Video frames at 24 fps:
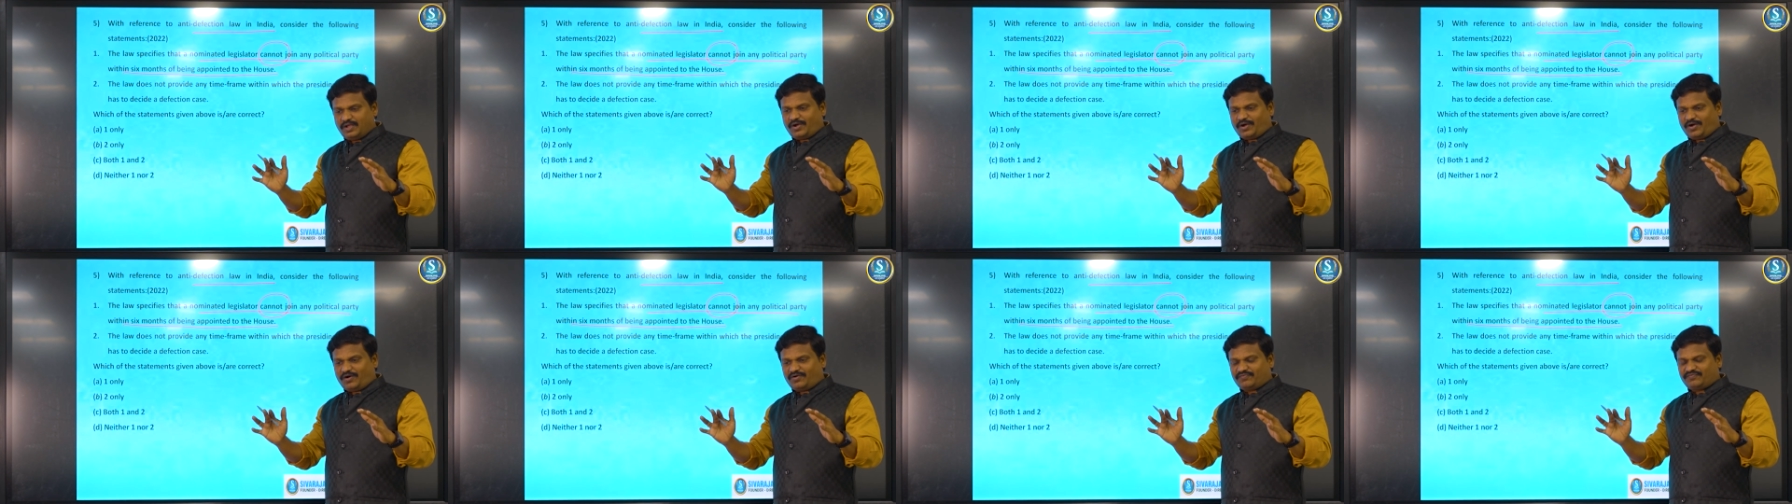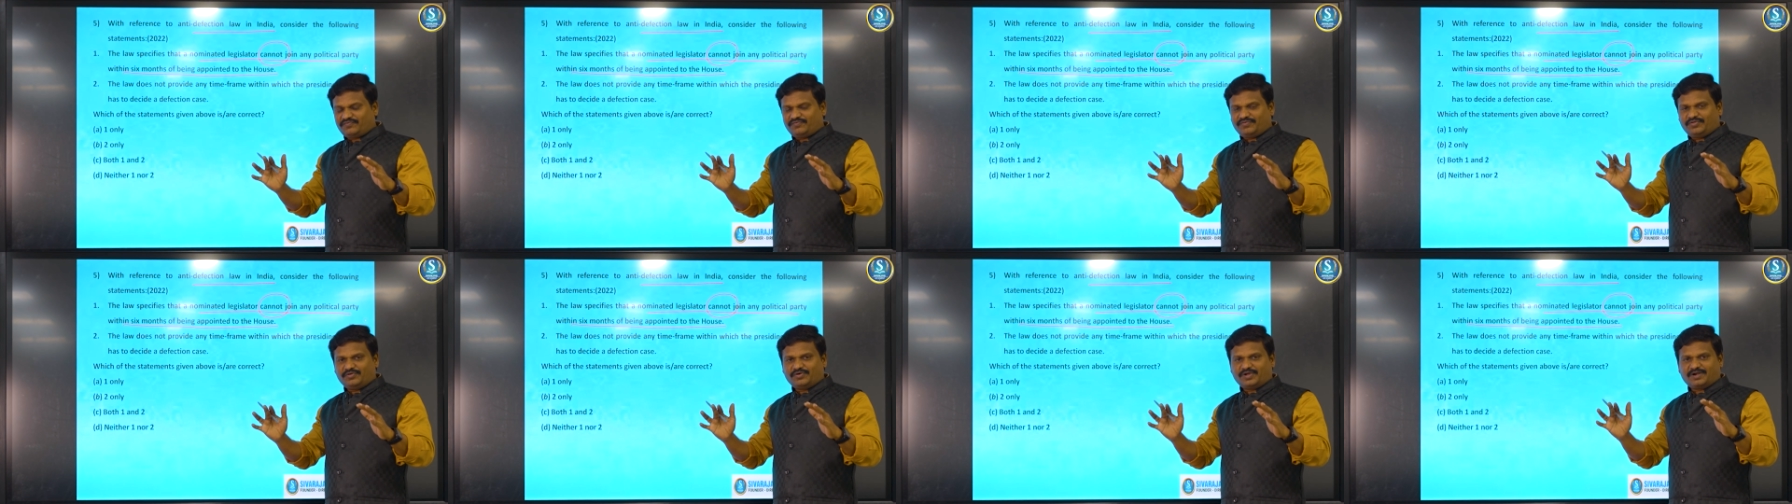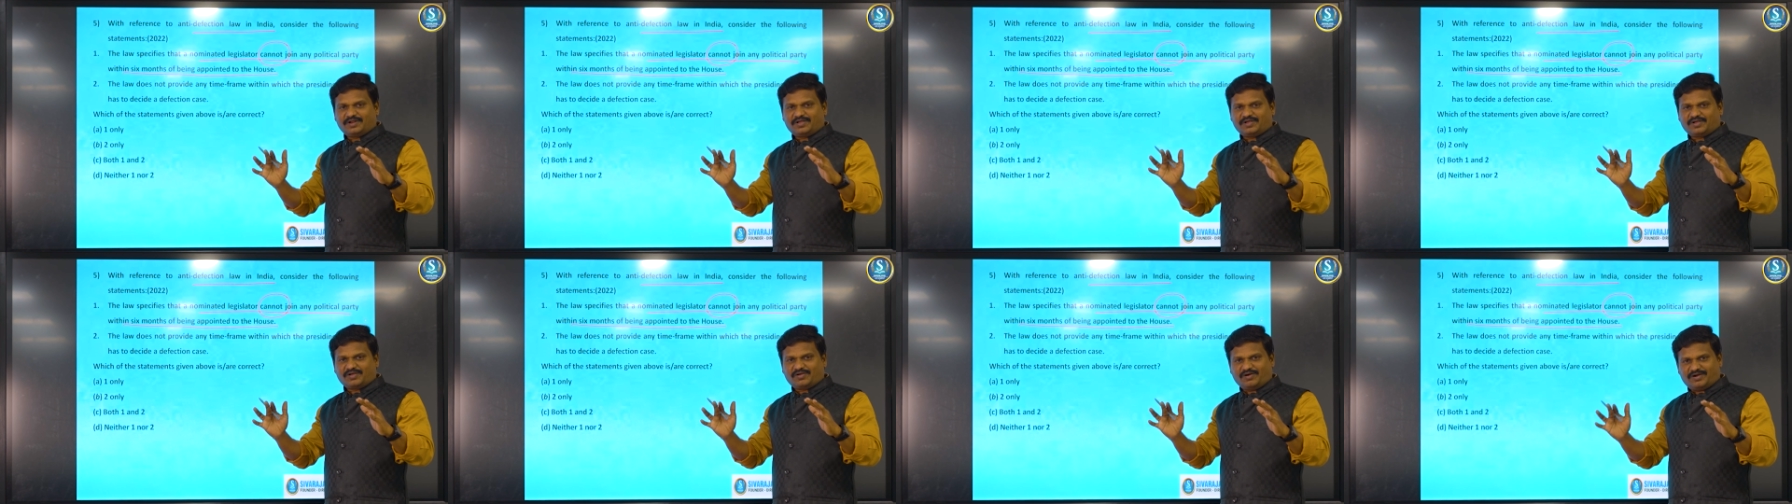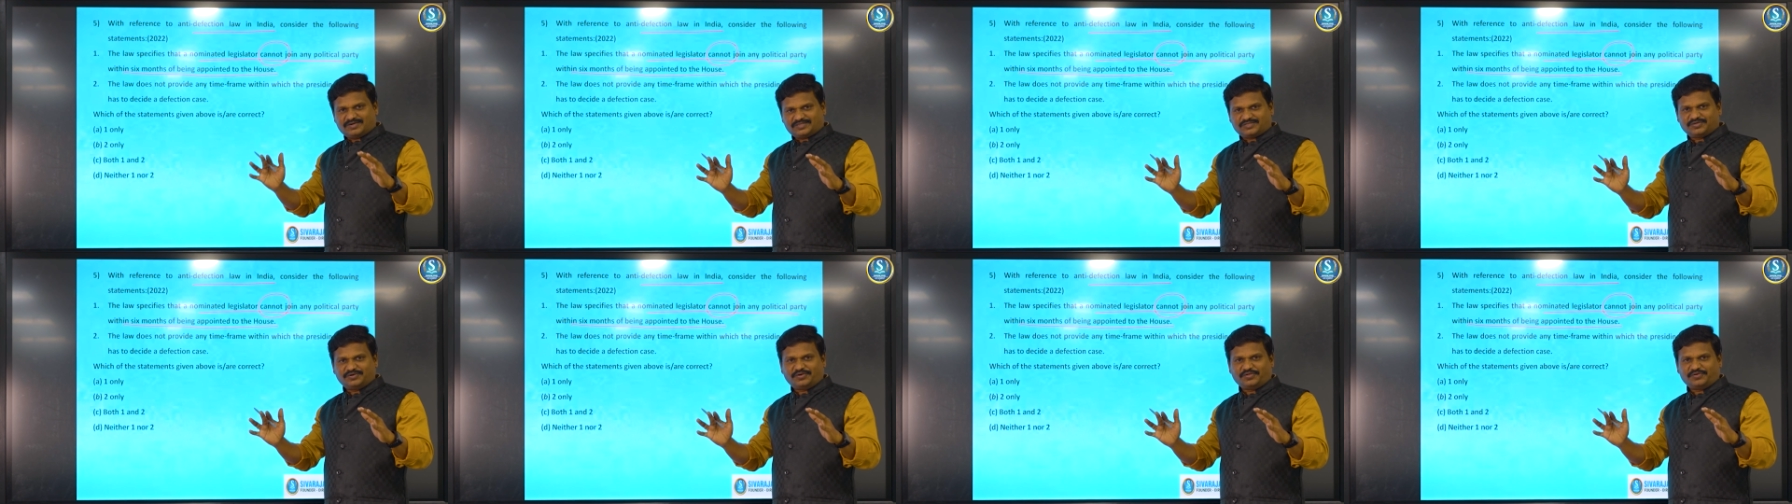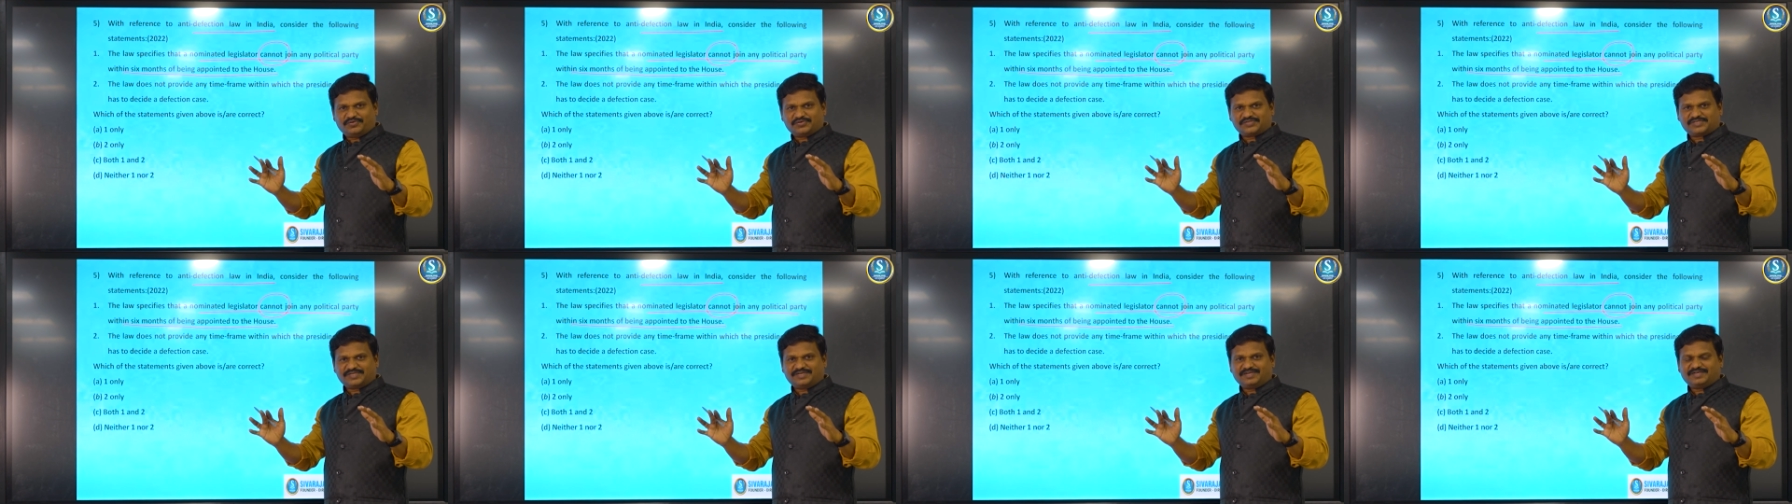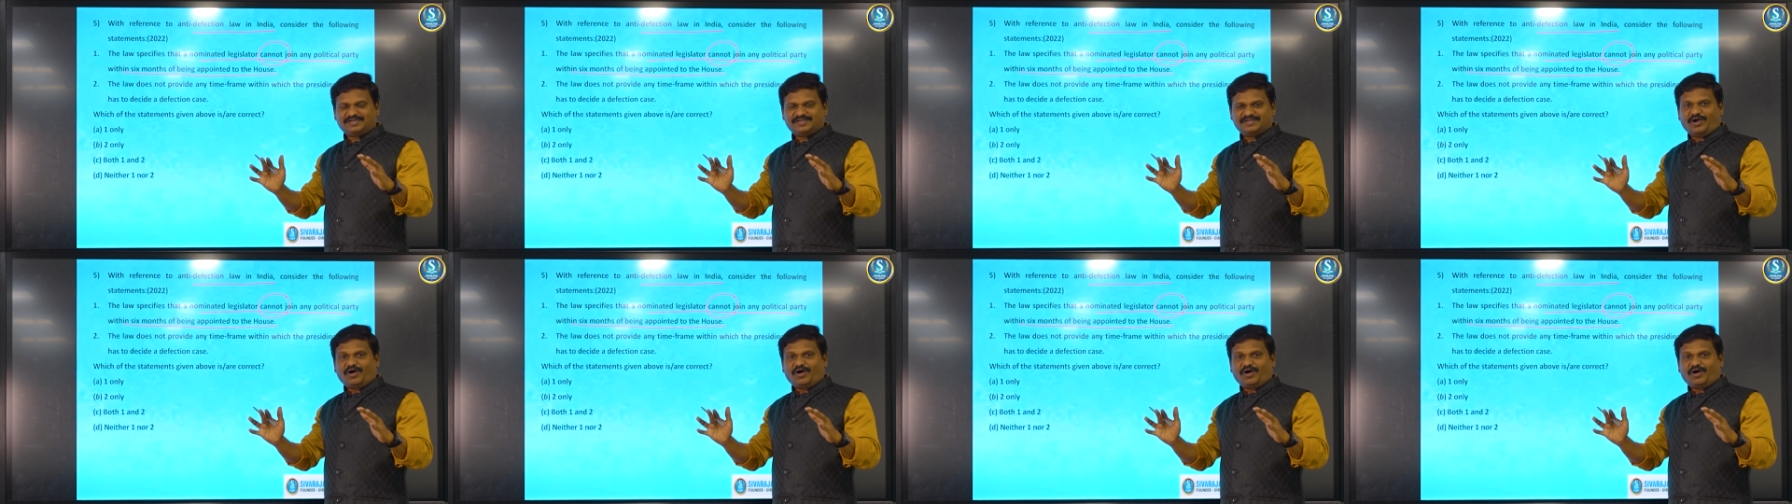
of your constitution,